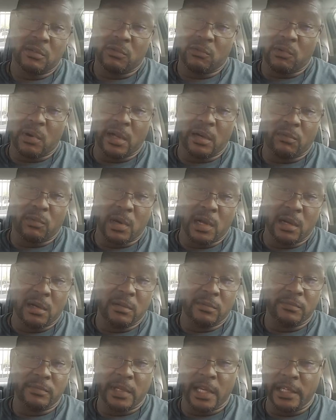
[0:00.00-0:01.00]
right
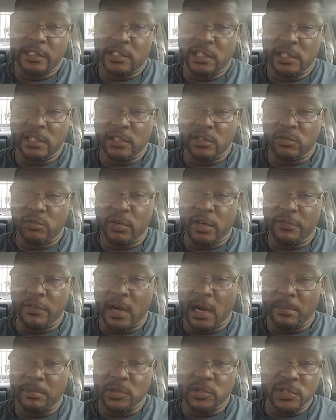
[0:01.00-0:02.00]
around 18 to
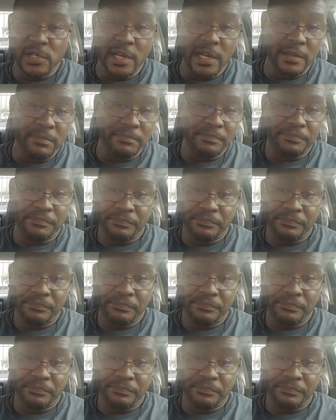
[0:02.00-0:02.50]
25%,